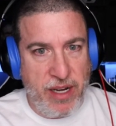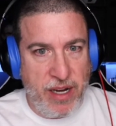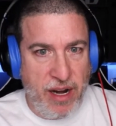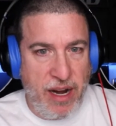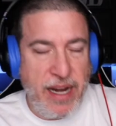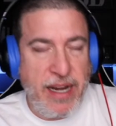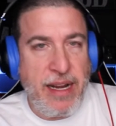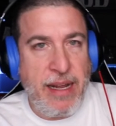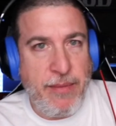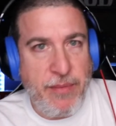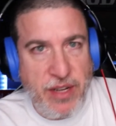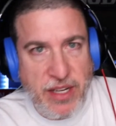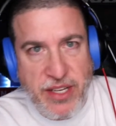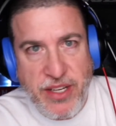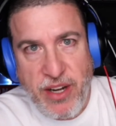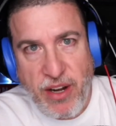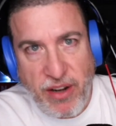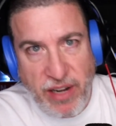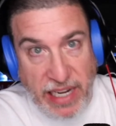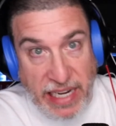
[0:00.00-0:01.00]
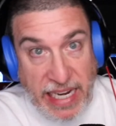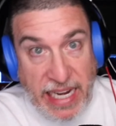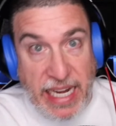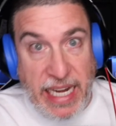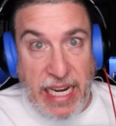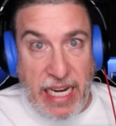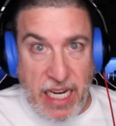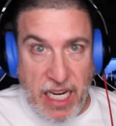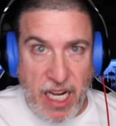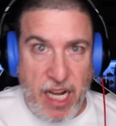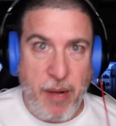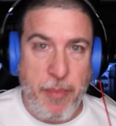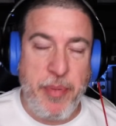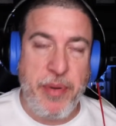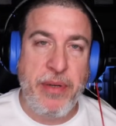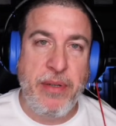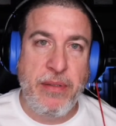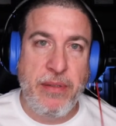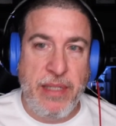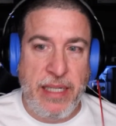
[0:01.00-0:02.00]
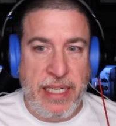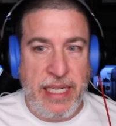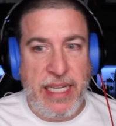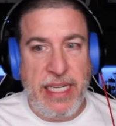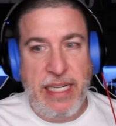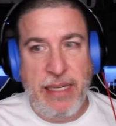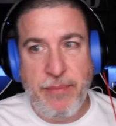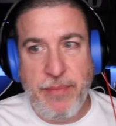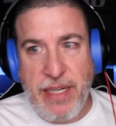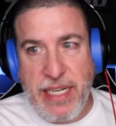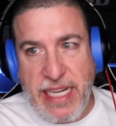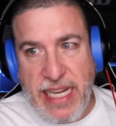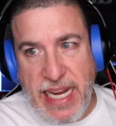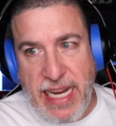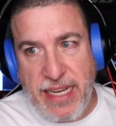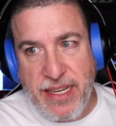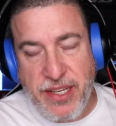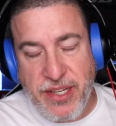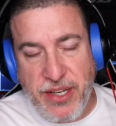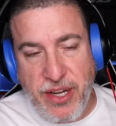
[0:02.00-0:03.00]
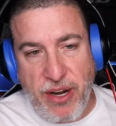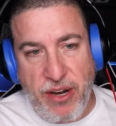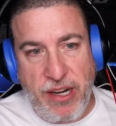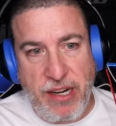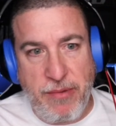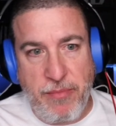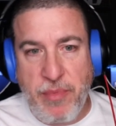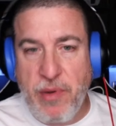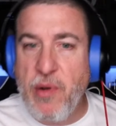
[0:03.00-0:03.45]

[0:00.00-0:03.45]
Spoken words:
All right, I'm going to start getting up and getting my day started.